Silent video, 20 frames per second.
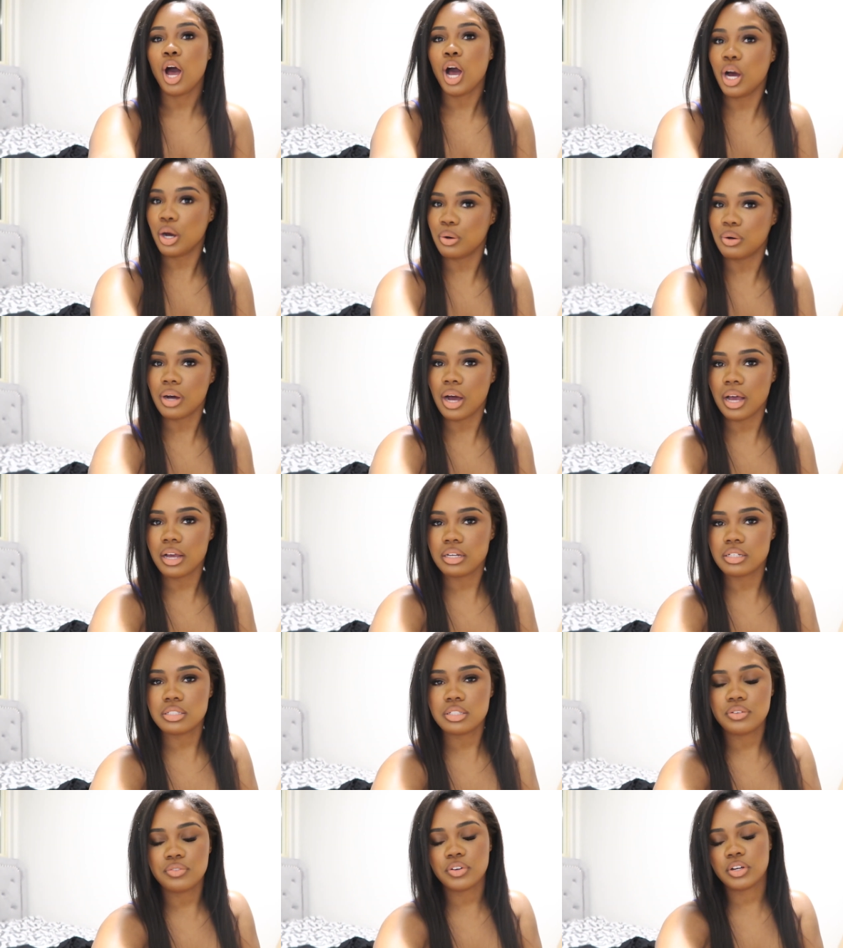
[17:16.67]
Oh, I
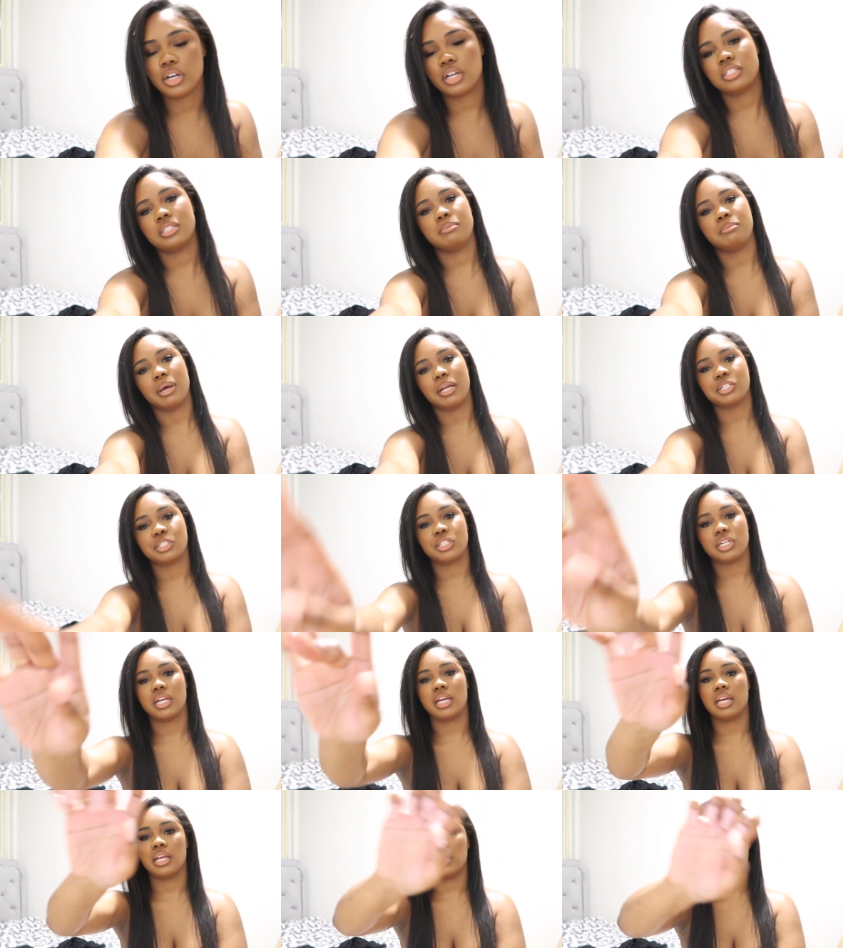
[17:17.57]
also forgot to
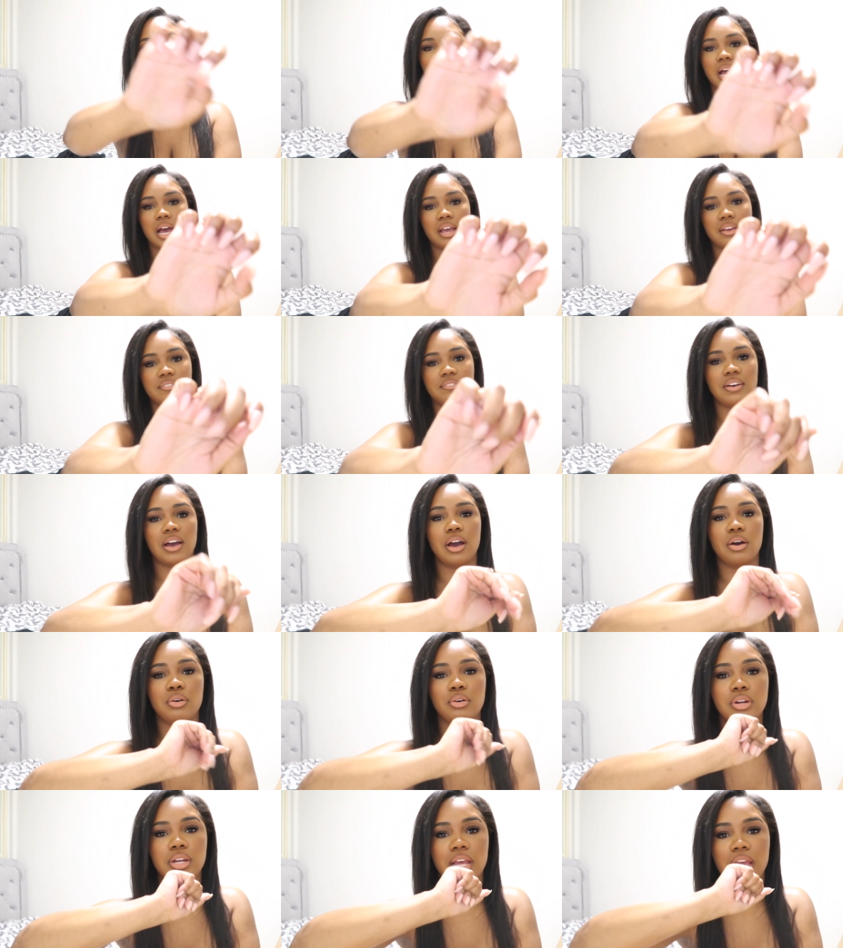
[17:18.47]
mention, I
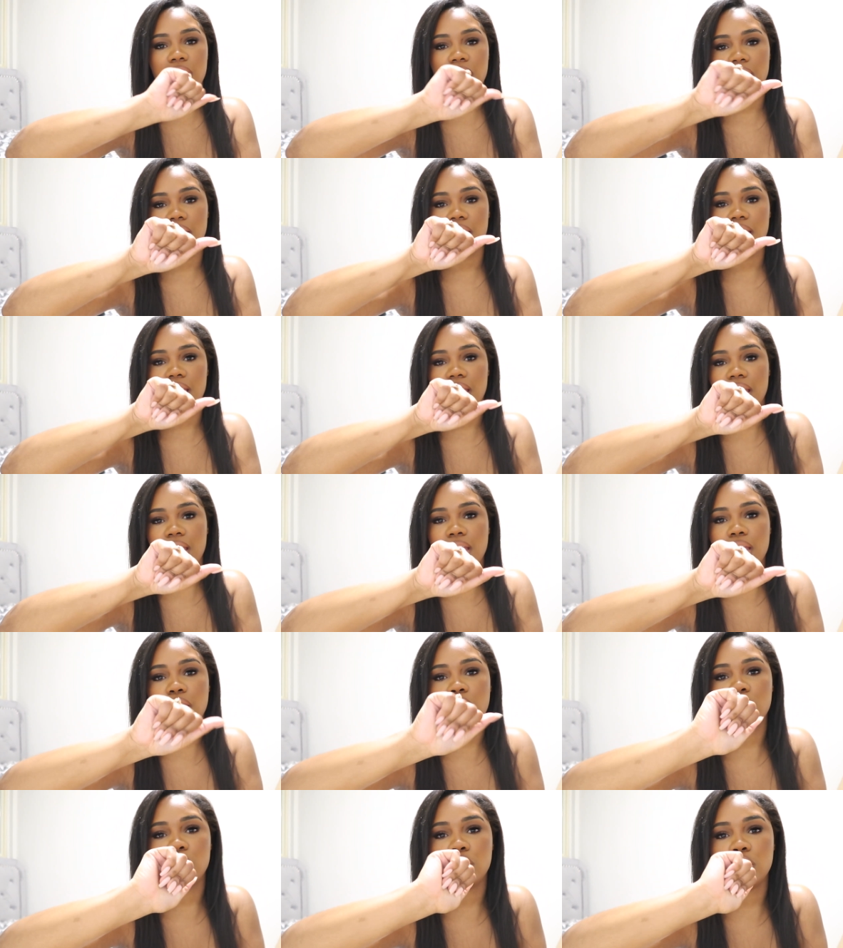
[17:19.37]
found
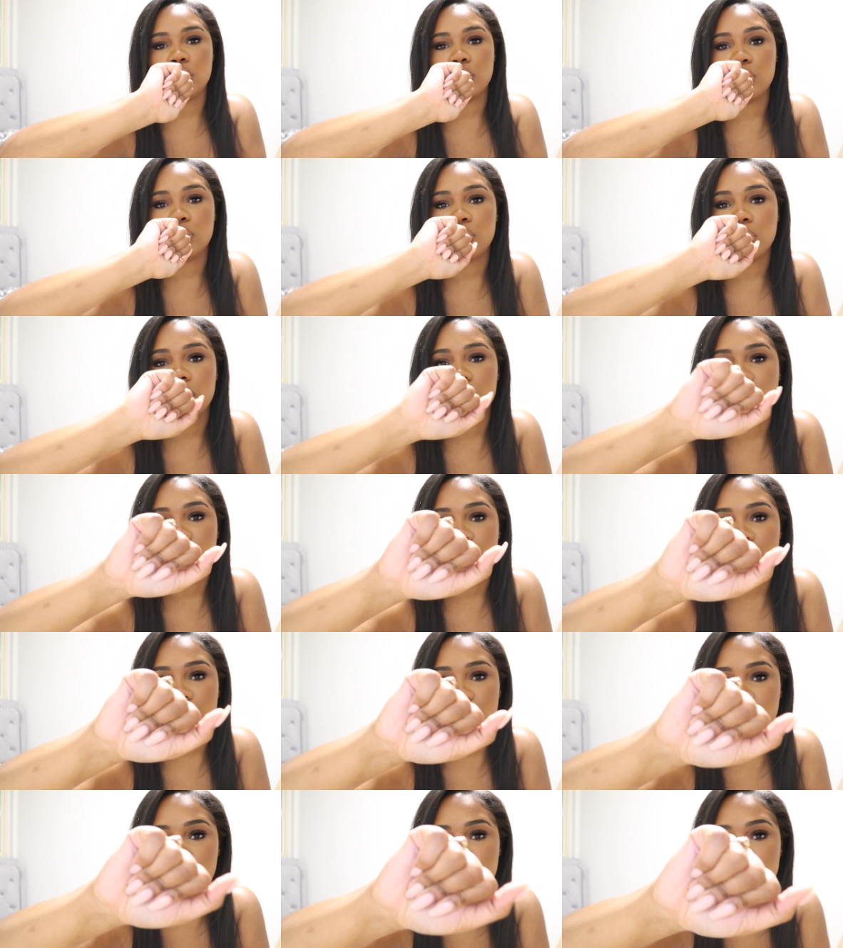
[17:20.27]
a new
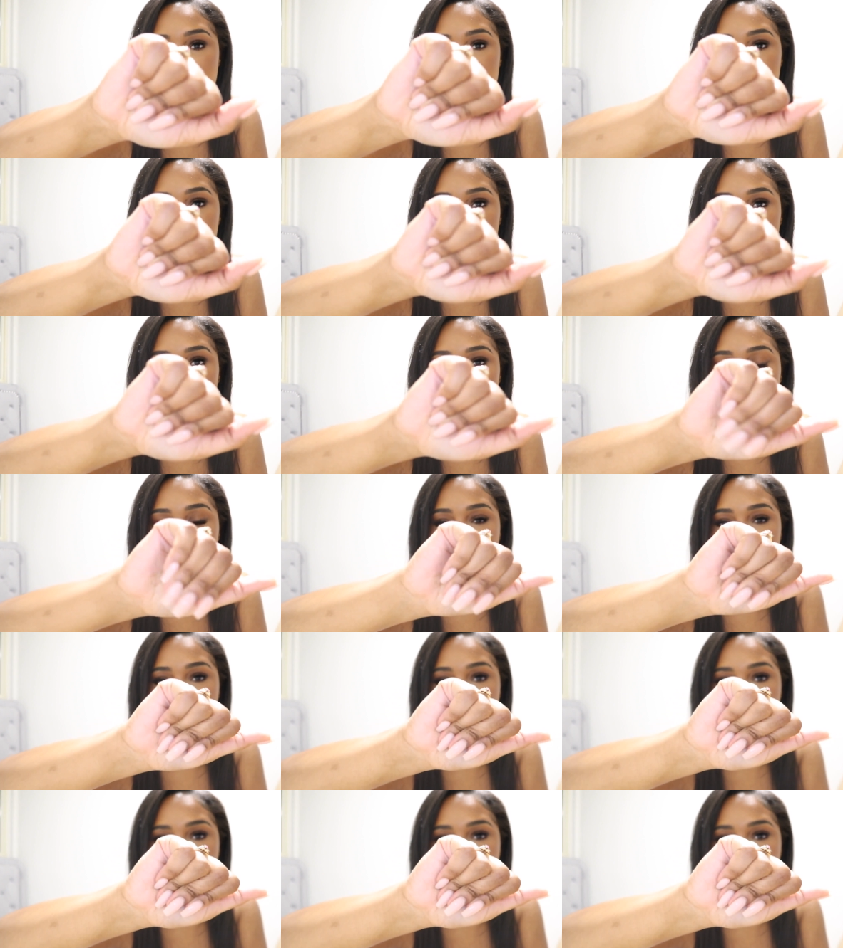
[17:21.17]
nail spot